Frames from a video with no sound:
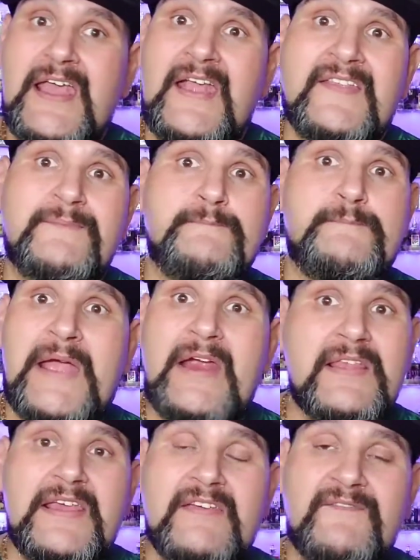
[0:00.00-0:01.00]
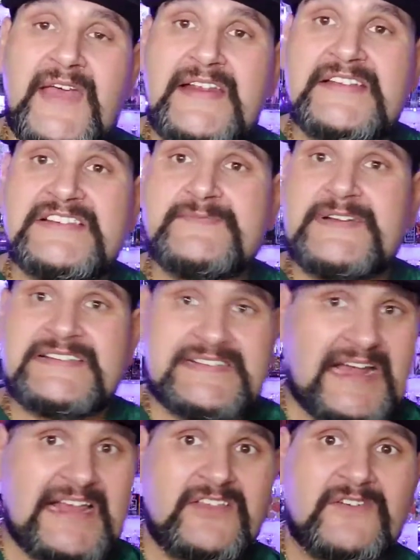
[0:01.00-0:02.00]
it's barely a Venice, but it's
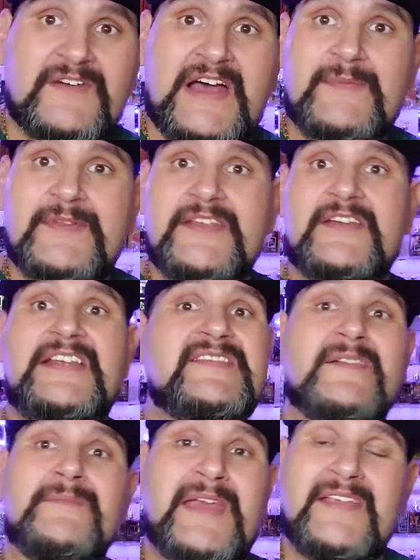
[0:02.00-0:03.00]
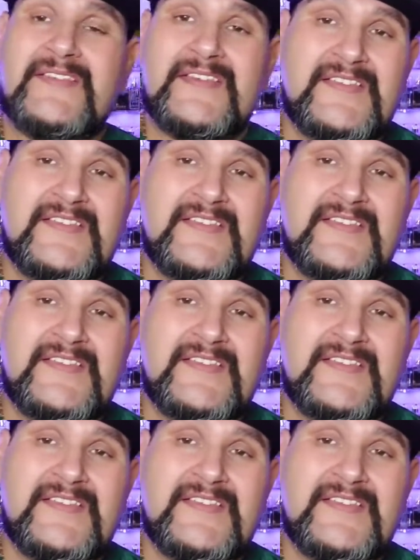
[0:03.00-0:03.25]
got a little vibe in there, and it's amazing.